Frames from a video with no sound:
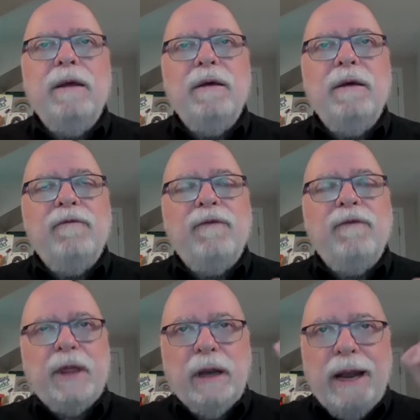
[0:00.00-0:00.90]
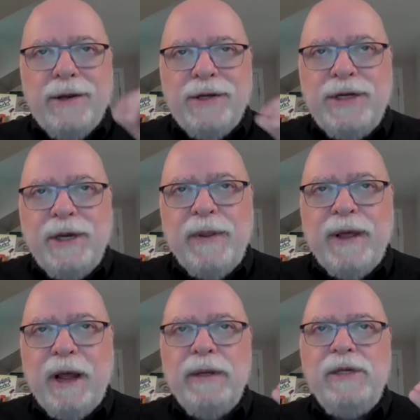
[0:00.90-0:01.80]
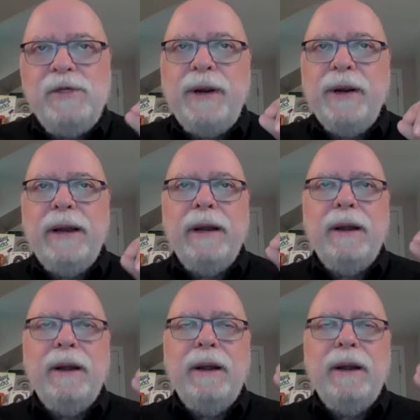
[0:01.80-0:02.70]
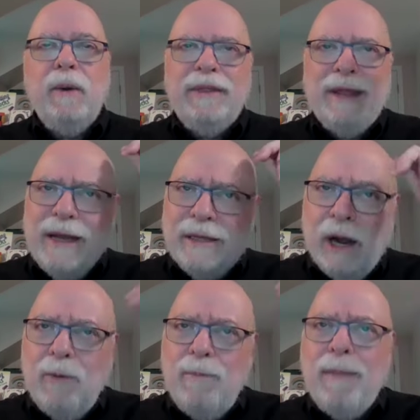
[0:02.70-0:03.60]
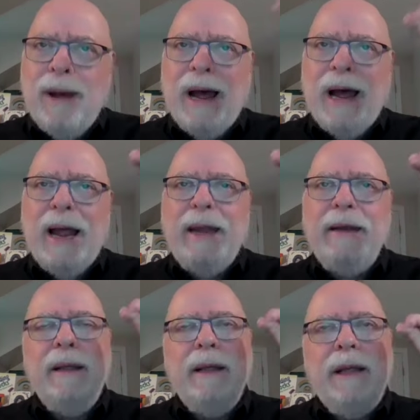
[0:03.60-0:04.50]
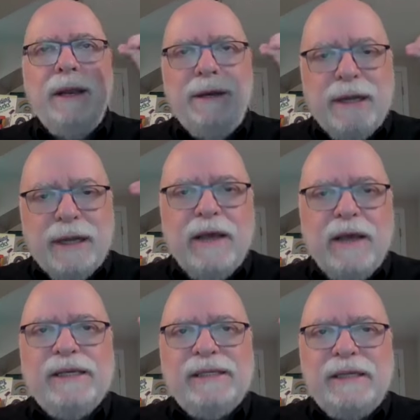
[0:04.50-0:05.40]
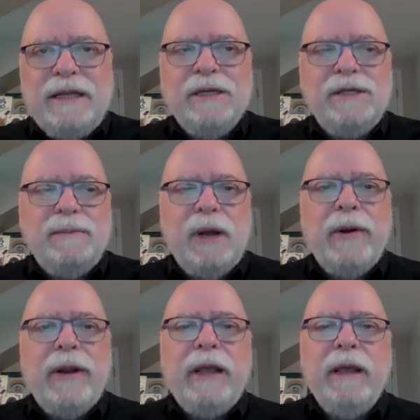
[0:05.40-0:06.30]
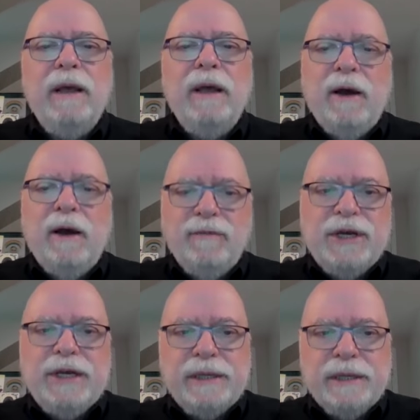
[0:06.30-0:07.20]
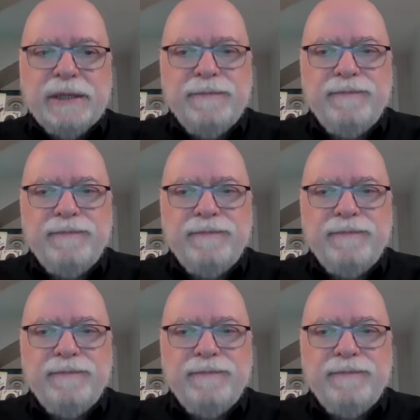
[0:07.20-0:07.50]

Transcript: from the leadership of the Holy Spirit within his own mind to give us testimony of Jesus.